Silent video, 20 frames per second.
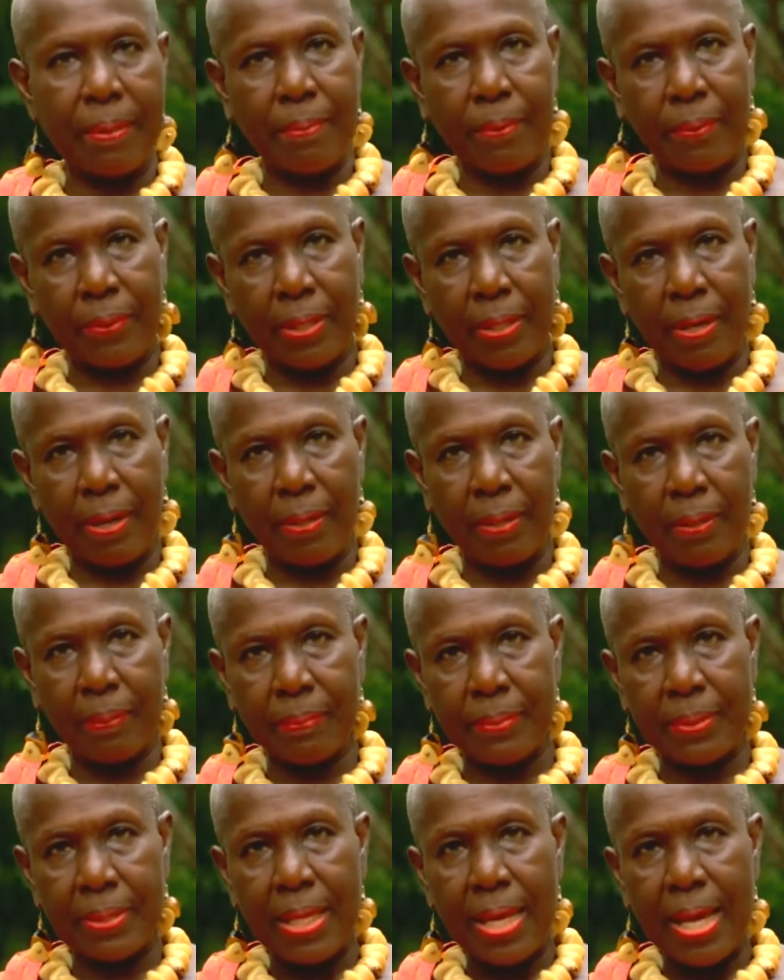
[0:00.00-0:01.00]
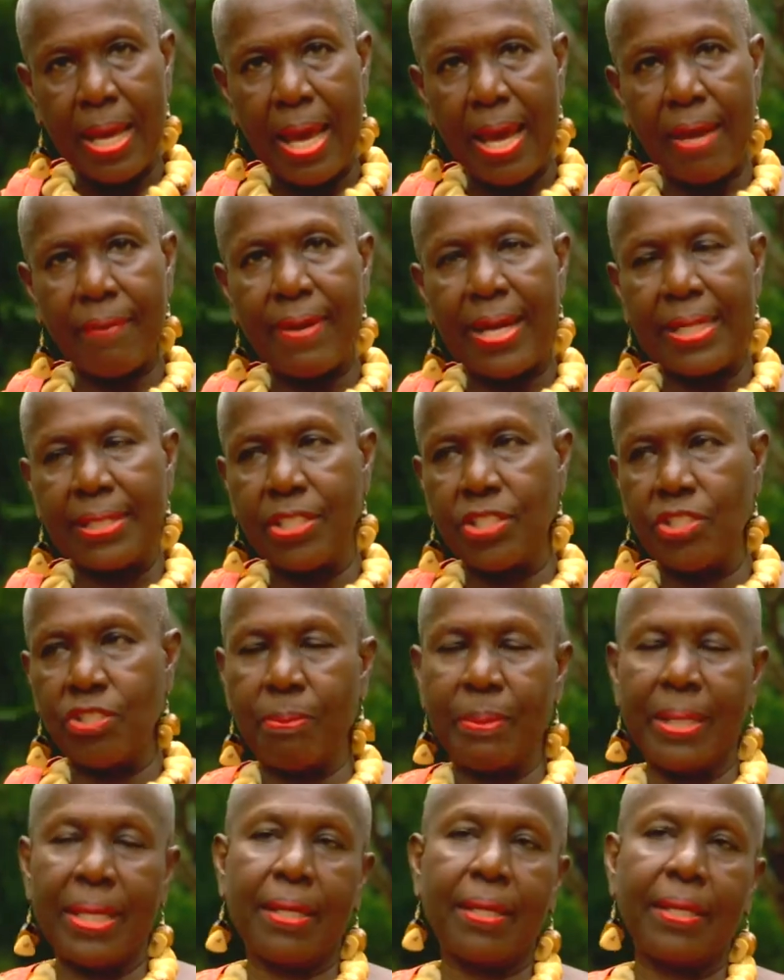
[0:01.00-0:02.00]
about the columns I write in
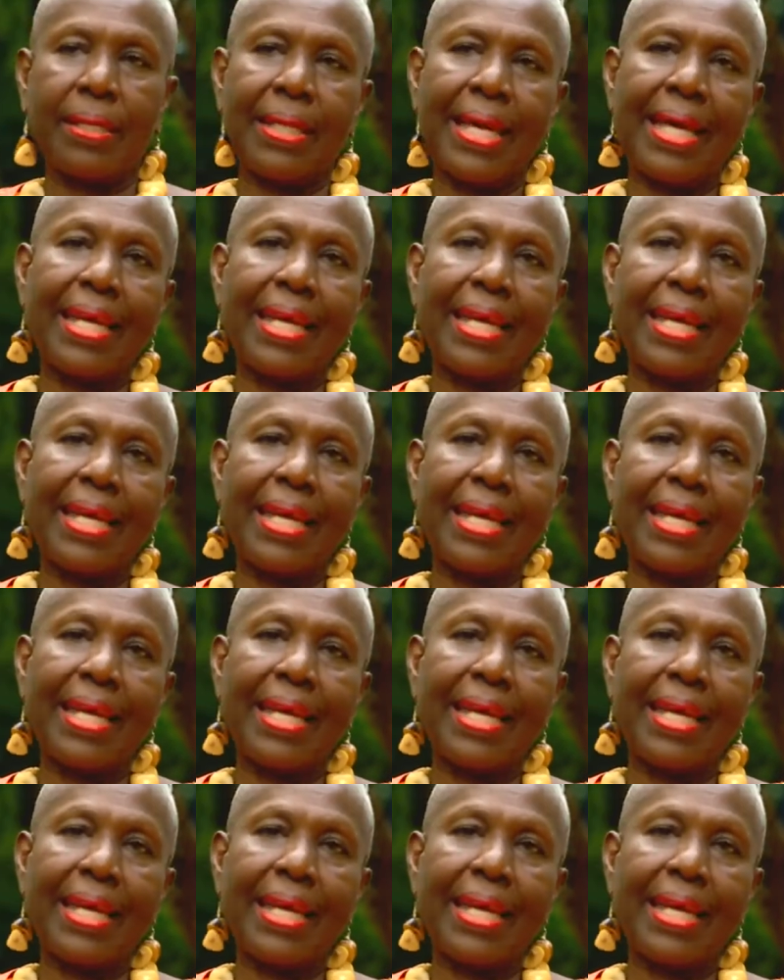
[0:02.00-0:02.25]
Jamaican.